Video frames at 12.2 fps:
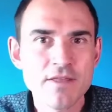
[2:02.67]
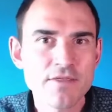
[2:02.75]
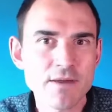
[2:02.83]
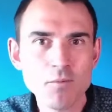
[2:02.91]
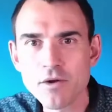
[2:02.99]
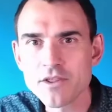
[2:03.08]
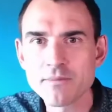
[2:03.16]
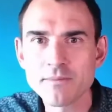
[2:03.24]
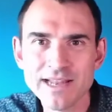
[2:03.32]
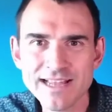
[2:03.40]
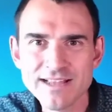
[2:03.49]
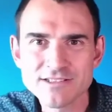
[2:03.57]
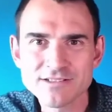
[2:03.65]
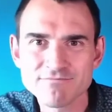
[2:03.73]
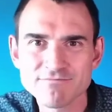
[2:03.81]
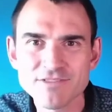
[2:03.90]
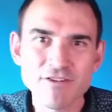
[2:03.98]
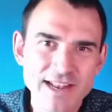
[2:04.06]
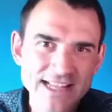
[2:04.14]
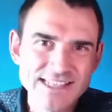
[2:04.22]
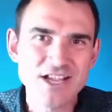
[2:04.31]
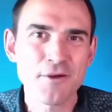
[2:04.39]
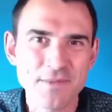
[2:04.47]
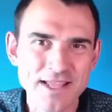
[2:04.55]
then one of them leaves, you really need to
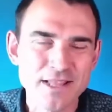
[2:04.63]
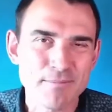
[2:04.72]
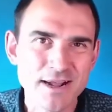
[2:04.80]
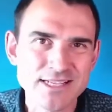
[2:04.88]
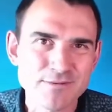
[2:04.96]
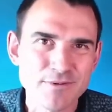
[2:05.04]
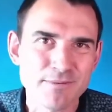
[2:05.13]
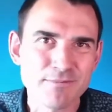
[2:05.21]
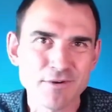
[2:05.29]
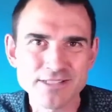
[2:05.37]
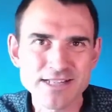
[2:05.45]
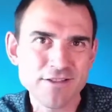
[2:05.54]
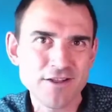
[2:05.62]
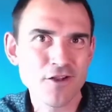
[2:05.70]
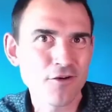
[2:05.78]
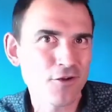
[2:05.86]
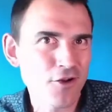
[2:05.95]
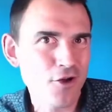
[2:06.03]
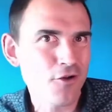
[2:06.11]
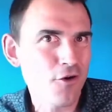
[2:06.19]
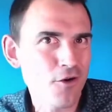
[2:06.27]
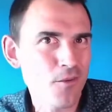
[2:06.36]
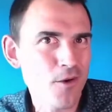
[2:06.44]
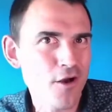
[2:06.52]
update the password because now they no
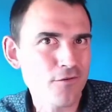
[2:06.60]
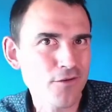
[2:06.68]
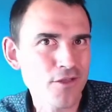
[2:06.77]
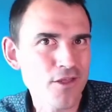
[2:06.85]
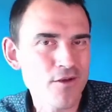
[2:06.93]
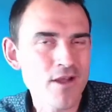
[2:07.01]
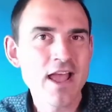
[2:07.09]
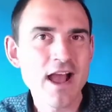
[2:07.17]
longer work for you,